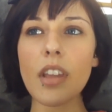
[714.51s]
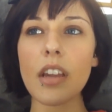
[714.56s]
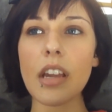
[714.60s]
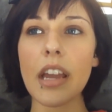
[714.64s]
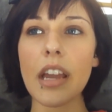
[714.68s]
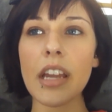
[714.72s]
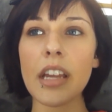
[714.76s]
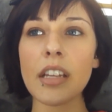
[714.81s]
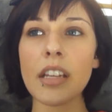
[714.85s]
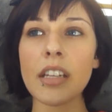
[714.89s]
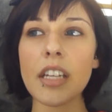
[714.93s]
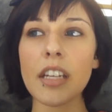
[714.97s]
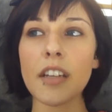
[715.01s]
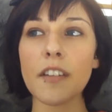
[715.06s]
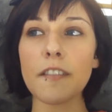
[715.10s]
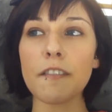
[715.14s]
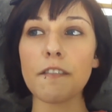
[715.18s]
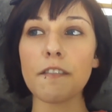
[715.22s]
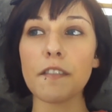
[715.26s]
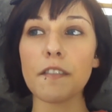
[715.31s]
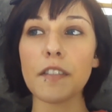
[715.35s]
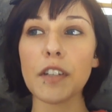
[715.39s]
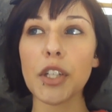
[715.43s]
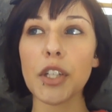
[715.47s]

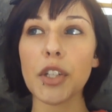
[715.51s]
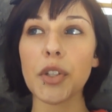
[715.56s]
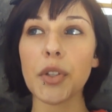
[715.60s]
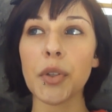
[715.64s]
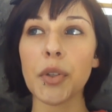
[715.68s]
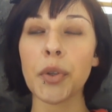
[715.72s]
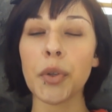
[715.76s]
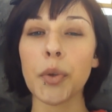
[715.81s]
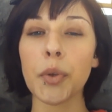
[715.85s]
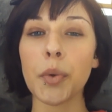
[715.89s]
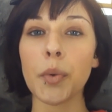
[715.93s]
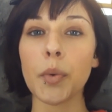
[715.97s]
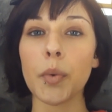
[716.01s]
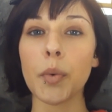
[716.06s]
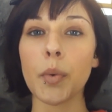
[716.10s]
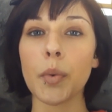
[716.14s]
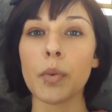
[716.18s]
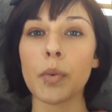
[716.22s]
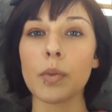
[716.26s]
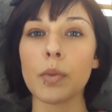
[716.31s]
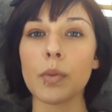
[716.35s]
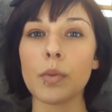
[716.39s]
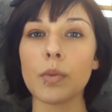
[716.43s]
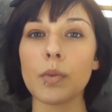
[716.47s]
if
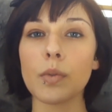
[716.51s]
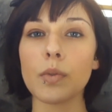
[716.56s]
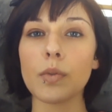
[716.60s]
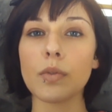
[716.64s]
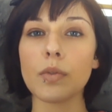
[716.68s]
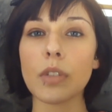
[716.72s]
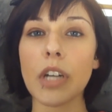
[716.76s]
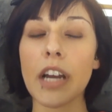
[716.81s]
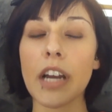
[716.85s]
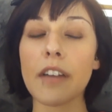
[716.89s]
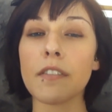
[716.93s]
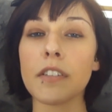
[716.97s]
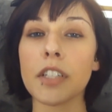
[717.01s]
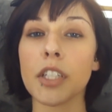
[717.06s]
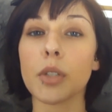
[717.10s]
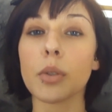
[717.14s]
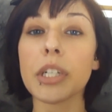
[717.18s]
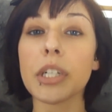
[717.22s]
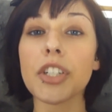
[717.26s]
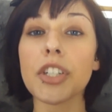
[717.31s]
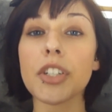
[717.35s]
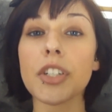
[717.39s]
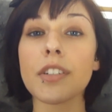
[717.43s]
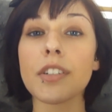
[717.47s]
you have any
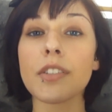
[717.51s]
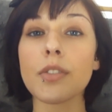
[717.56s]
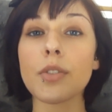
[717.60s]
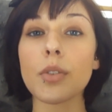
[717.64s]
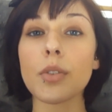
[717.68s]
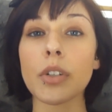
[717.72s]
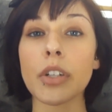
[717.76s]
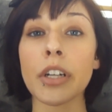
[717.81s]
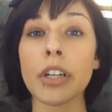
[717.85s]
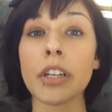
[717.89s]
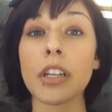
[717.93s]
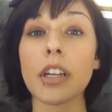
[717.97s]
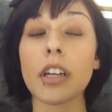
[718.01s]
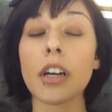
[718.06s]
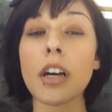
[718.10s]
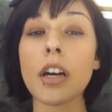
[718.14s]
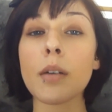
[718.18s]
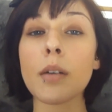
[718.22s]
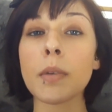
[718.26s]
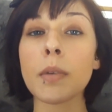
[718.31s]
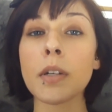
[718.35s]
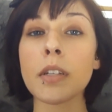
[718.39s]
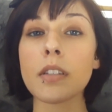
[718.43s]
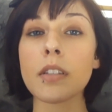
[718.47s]
questions or any
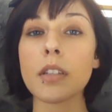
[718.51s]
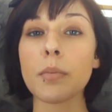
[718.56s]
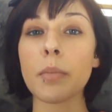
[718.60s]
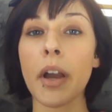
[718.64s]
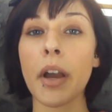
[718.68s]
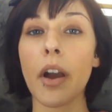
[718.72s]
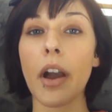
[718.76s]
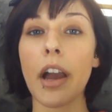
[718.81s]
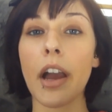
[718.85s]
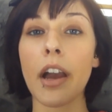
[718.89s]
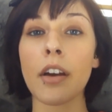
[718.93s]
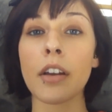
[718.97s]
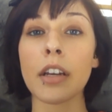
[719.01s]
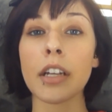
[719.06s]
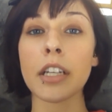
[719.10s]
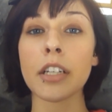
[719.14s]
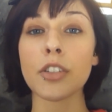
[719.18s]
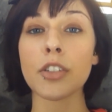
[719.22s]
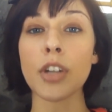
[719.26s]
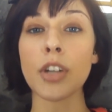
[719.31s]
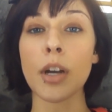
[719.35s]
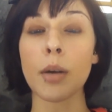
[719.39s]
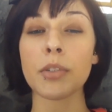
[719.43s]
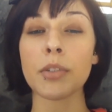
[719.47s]
comments about how to get
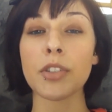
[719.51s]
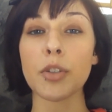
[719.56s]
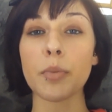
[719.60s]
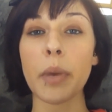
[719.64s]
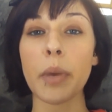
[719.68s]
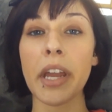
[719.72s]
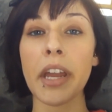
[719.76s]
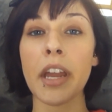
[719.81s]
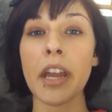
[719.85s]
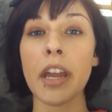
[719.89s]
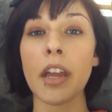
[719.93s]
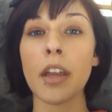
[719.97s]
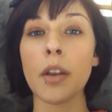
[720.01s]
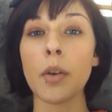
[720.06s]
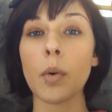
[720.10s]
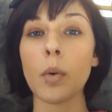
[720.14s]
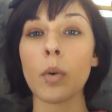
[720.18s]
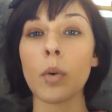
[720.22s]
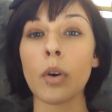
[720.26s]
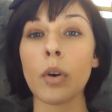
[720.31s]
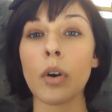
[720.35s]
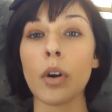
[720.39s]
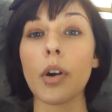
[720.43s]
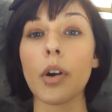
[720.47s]
a job in Japan
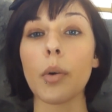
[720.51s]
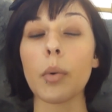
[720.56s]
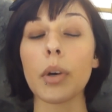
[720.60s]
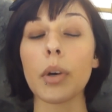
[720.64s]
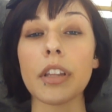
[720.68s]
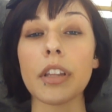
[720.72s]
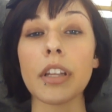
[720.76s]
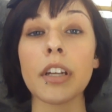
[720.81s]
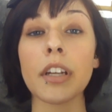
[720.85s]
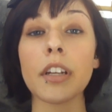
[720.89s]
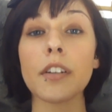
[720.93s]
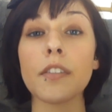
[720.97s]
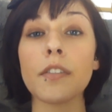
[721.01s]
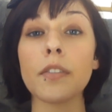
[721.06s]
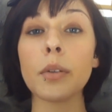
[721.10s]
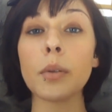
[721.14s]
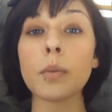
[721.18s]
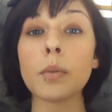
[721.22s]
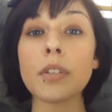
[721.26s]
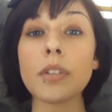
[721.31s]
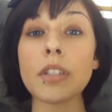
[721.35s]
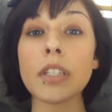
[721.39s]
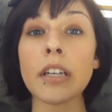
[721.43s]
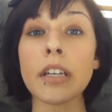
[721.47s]
or the
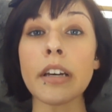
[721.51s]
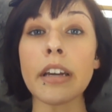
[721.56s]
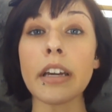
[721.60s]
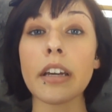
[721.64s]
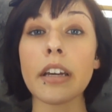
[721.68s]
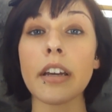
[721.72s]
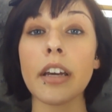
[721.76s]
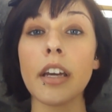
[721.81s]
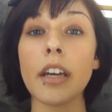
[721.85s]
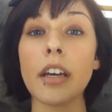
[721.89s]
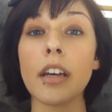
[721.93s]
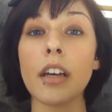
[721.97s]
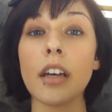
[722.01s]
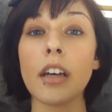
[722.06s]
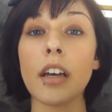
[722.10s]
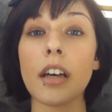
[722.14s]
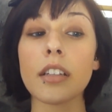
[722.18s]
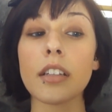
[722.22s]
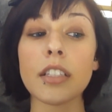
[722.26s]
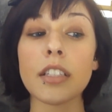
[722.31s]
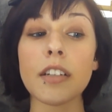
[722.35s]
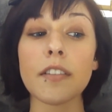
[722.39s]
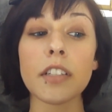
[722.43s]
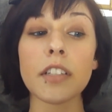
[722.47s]
interview was like,
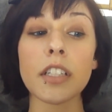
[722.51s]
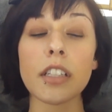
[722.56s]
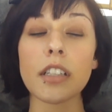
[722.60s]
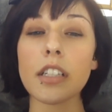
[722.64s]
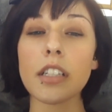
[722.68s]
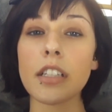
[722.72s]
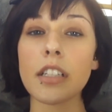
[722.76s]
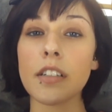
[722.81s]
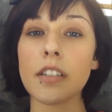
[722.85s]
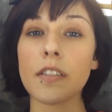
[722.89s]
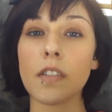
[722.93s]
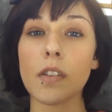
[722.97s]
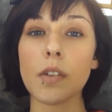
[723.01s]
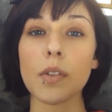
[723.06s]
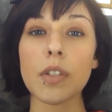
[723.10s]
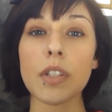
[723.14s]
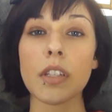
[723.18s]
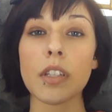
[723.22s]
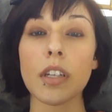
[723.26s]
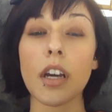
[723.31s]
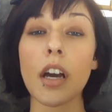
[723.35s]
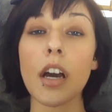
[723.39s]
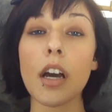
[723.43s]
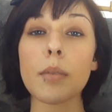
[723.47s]
definitely leave those
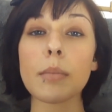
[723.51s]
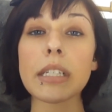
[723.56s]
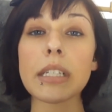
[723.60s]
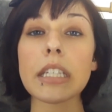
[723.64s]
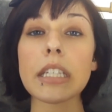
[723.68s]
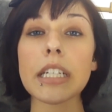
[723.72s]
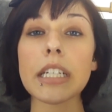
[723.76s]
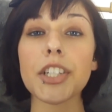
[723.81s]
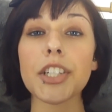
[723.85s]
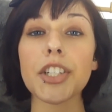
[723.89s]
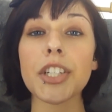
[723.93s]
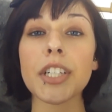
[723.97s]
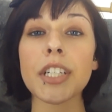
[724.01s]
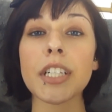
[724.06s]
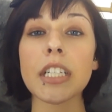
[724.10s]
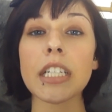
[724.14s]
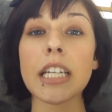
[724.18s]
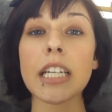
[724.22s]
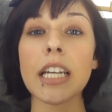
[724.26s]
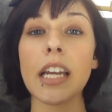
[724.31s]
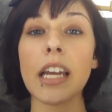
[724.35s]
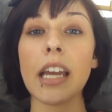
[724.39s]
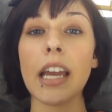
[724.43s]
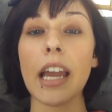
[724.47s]
in the comment
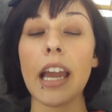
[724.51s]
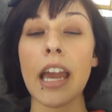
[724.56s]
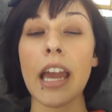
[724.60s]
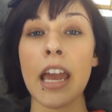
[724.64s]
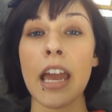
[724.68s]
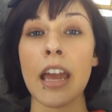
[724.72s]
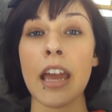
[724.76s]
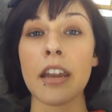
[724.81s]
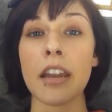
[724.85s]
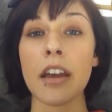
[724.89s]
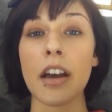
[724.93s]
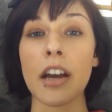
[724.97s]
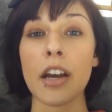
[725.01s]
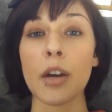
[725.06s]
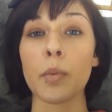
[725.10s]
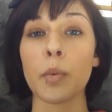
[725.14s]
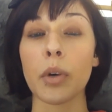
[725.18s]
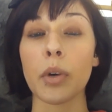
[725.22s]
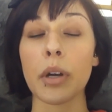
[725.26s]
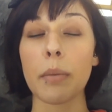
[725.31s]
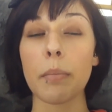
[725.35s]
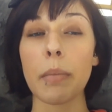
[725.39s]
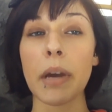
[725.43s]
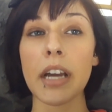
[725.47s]
section and I
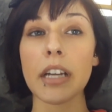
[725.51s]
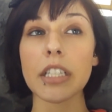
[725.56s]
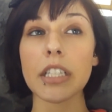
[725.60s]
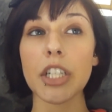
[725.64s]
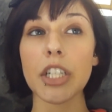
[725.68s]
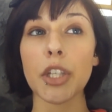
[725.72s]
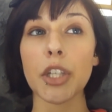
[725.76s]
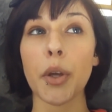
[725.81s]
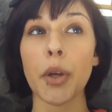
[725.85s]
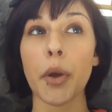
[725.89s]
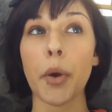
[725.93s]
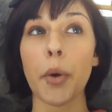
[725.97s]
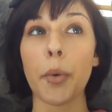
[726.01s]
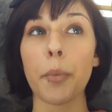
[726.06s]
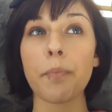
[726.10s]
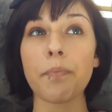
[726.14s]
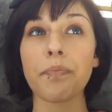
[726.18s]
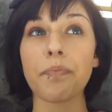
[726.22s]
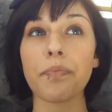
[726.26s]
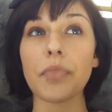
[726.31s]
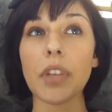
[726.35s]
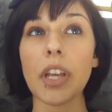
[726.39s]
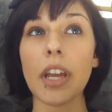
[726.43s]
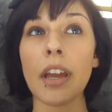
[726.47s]
will get back to you.
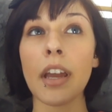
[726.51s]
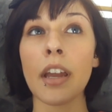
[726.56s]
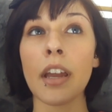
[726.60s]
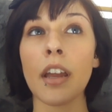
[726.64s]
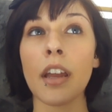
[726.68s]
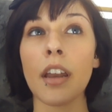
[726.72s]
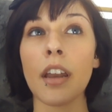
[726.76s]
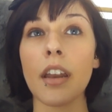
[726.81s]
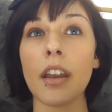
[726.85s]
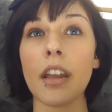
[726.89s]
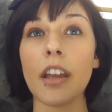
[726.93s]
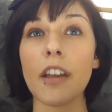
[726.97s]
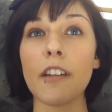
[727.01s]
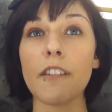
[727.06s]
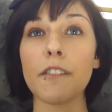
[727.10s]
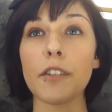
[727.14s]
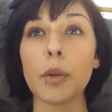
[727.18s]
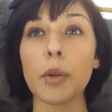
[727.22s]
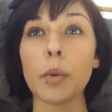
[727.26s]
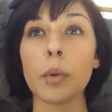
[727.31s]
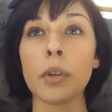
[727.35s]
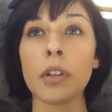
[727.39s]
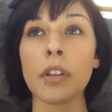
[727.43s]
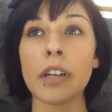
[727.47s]
And
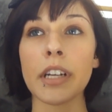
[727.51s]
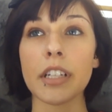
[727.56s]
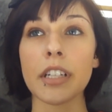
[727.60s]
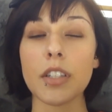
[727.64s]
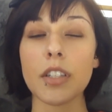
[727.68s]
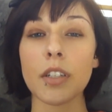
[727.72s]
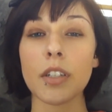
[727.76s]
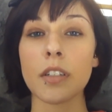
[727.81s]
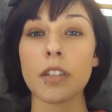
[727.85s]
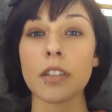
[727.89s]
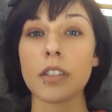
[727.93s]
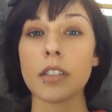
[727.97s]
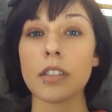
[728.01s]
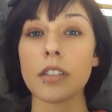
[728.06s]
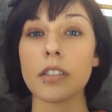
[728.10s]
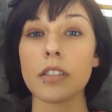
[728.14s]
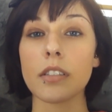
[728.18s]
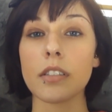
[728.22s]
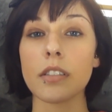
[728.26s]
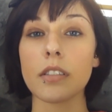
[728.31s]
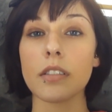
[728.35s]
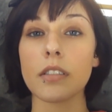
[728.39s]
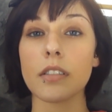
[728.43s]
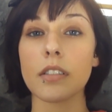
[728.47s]
if you would like
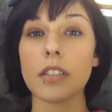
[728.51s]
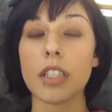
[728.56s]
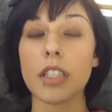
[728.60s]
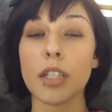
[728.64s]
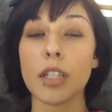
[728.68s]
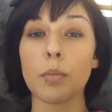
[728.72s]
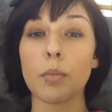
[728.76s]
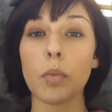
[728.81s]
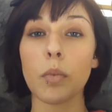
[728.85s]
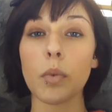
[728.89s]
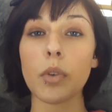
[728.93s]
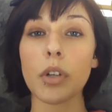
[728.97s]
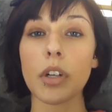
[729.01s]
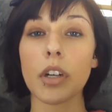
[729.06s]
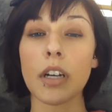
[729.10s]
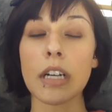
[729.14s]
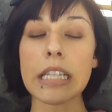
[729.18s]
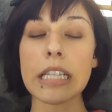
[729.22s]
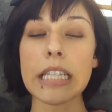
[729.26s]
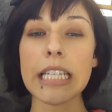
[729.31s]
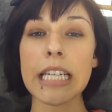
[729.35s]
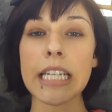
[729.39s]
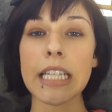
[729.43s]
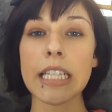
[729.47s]
to see more
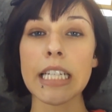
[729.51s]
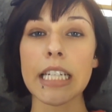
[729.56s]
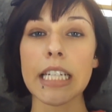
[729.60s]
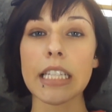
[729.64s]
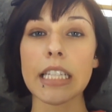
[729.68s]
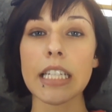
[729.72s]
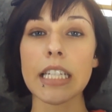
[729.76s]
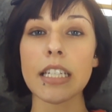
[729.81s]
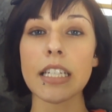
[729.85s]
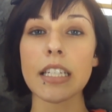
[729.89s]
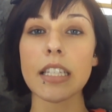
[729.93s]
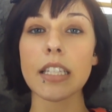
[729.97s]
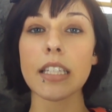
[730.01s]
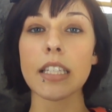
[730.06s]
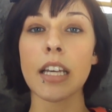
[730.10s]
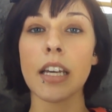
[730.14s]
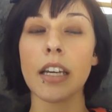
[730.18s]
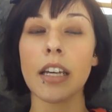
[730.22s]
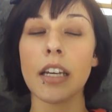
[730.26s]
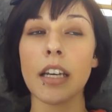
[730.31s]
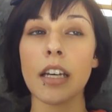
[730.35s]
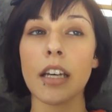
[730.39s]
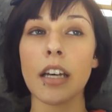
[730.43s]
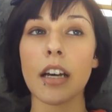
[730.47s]
content like this,
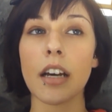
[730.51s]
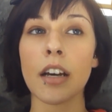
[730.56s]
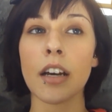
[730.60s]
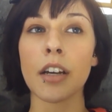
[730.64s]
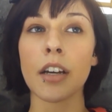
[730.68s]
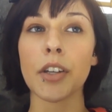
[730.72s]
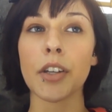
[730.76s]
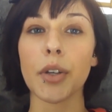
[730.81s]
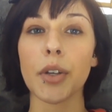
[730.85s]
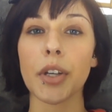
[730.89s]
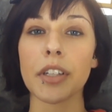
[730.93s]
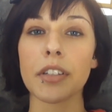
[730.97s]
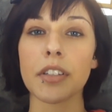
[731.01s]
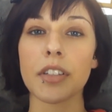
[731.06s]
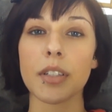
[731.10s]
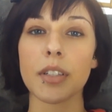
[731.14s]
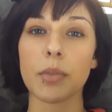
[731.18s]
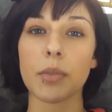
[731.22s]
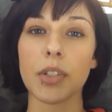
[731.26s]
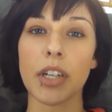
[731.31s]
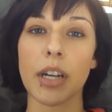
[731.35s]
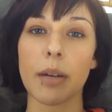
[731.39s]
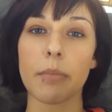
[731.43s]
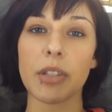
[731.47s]
you can
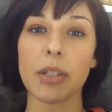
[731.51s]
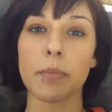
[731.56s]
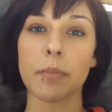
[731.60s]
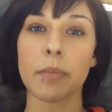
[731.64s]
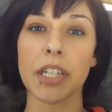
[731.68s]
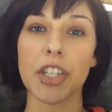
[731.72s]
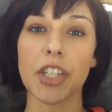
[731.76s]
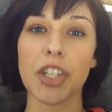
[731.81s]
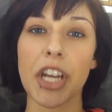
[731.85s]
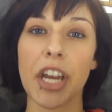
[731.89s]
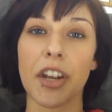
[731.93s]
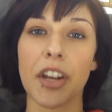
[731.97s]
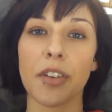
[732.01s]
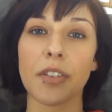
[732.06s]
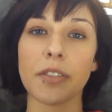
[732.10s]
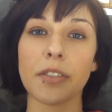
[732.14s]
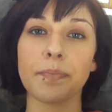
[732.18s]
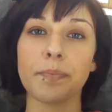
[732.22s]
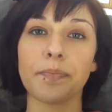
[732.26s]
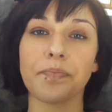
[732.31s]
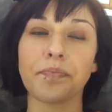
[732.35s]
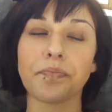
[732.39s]
subscribe to my channel.